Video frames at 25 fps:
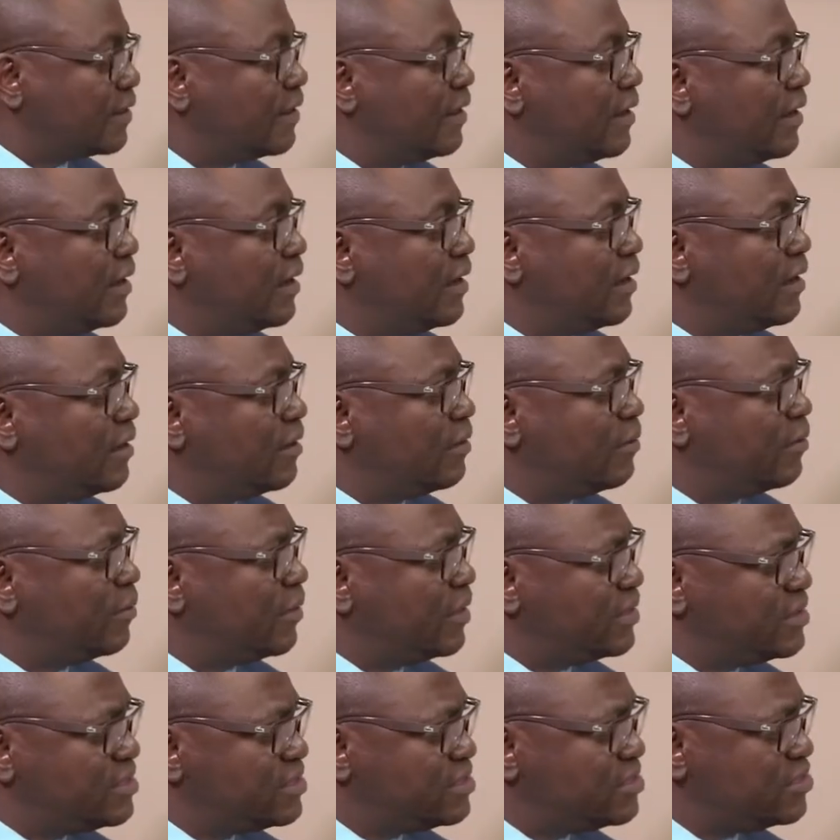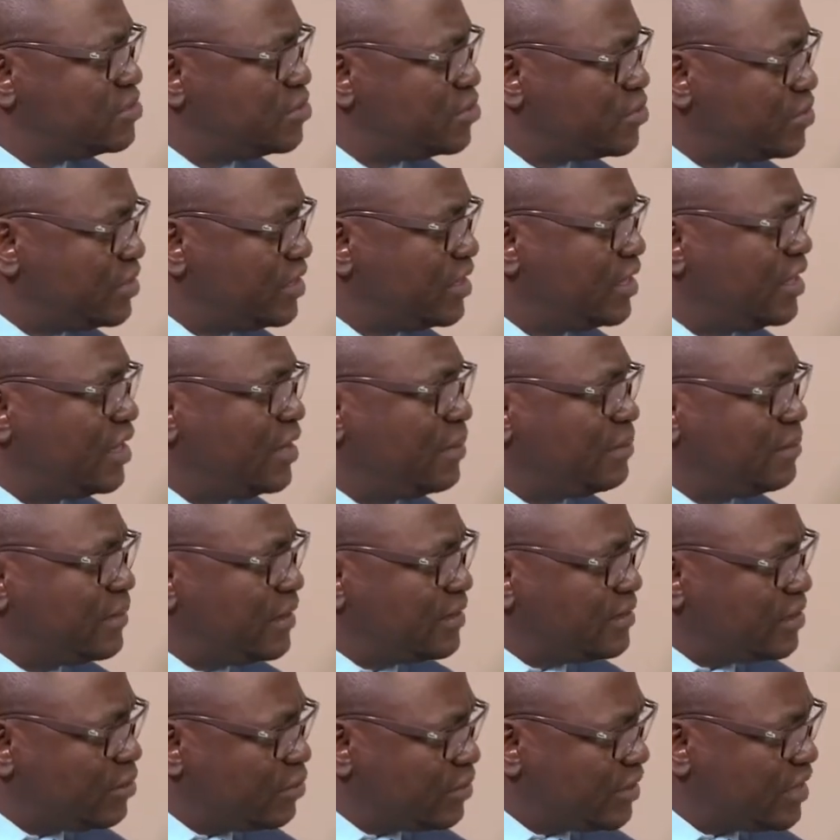uh, what is your name?
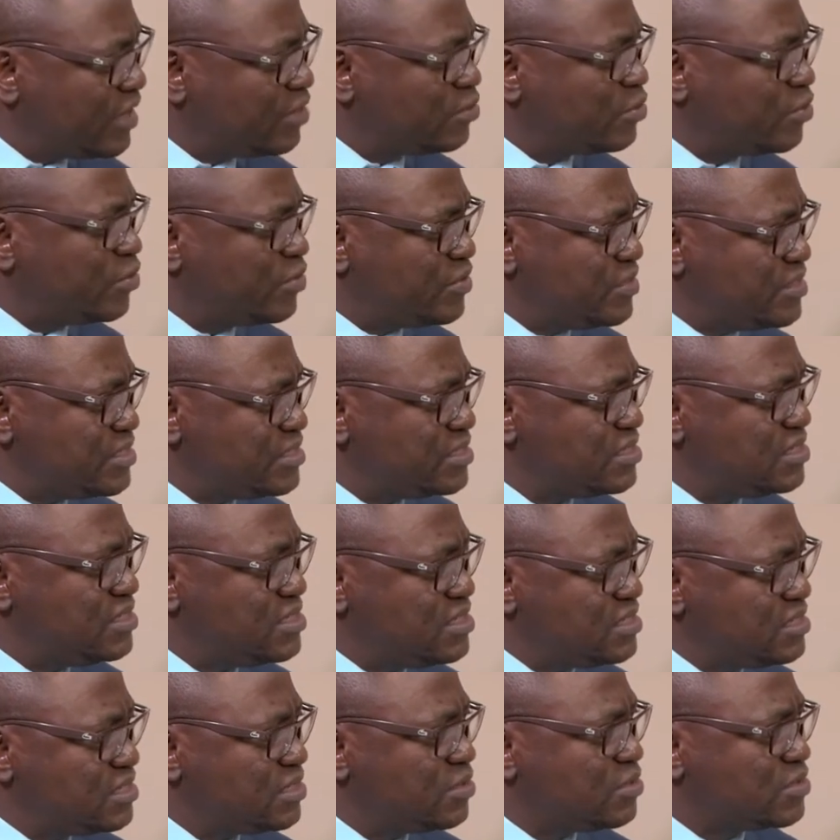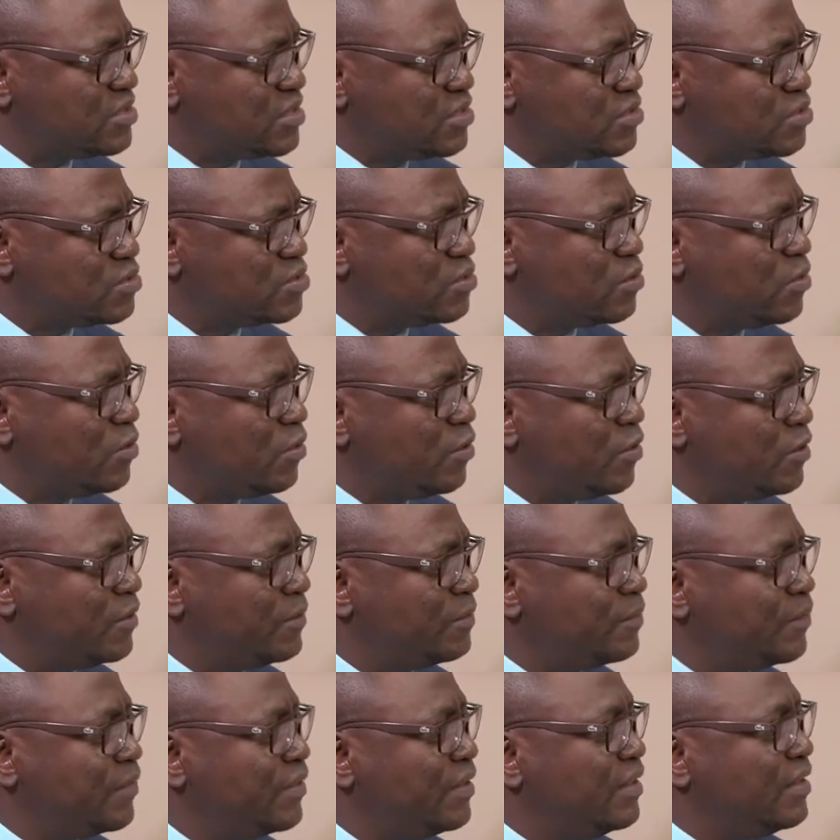And they'll get all these details and so
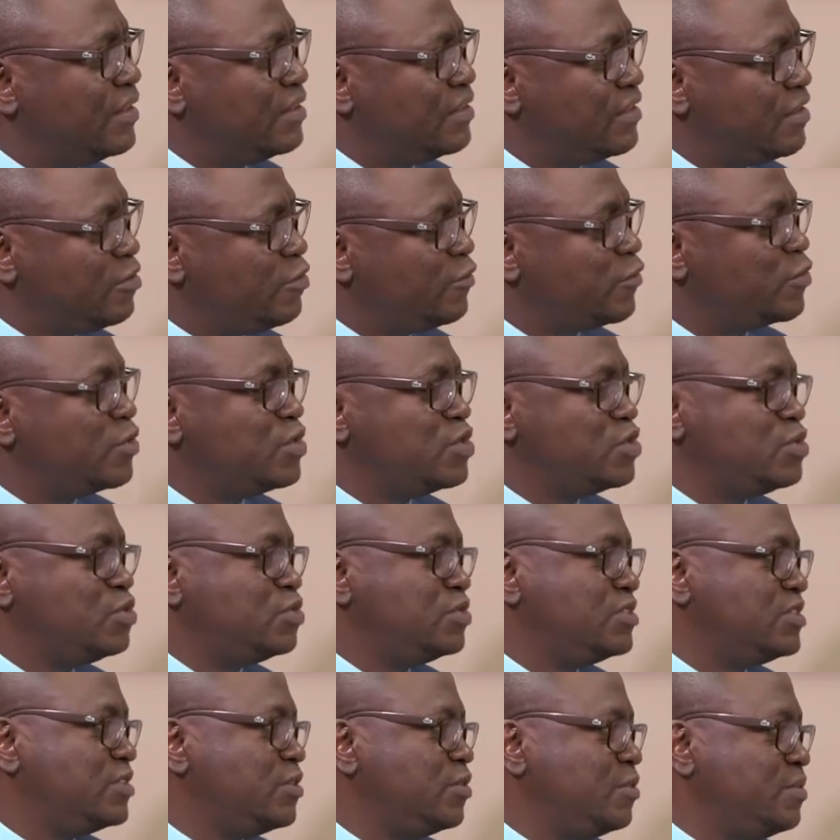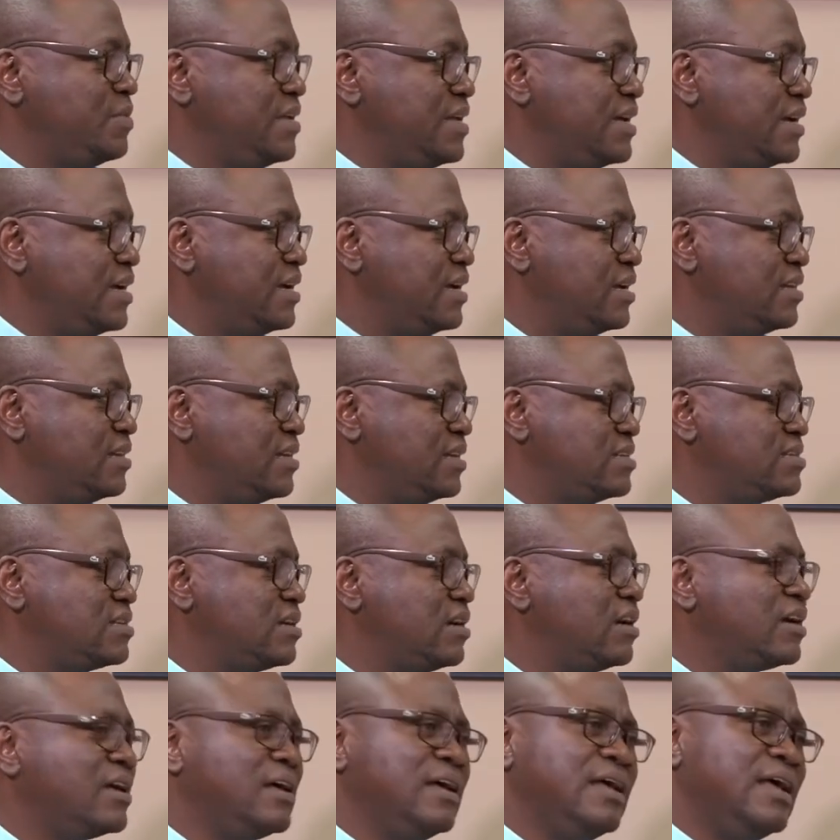on. Then, of course, you tell me eh, that
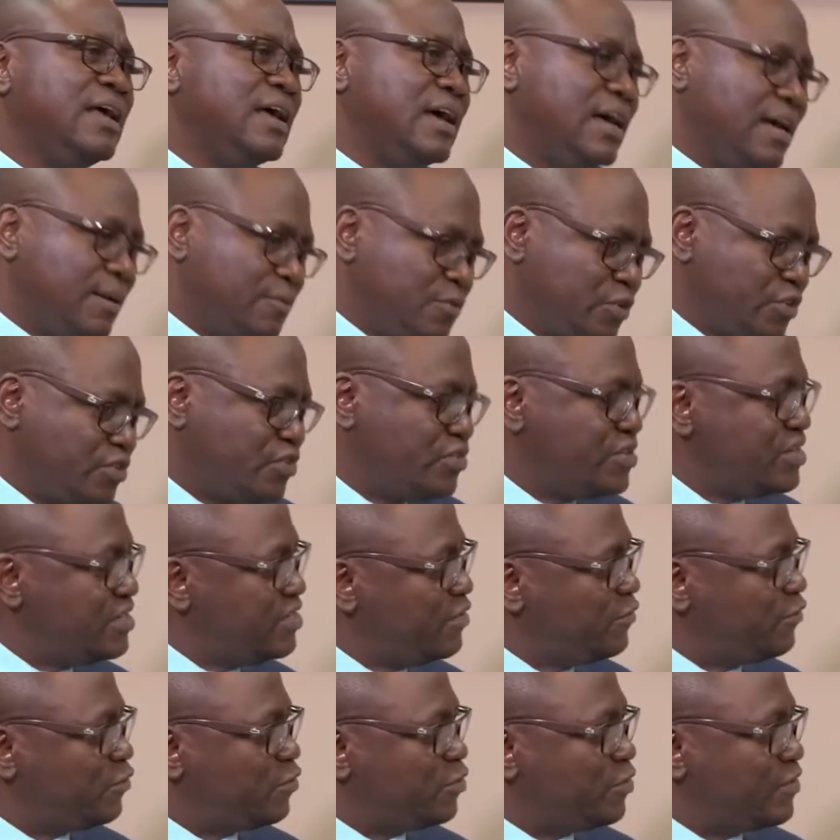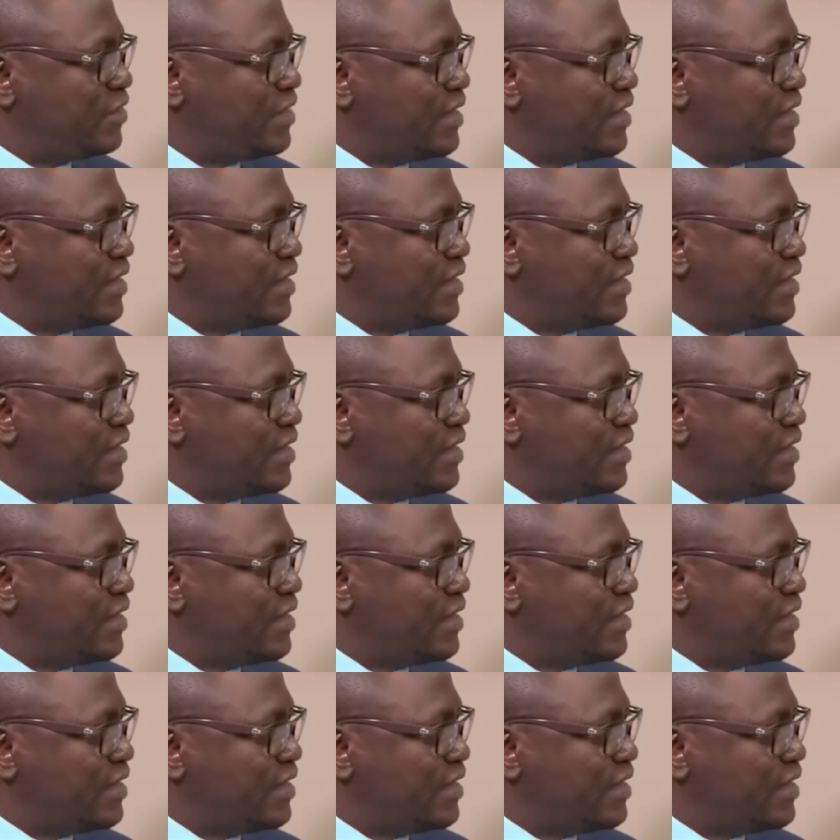oh, I'm not ready for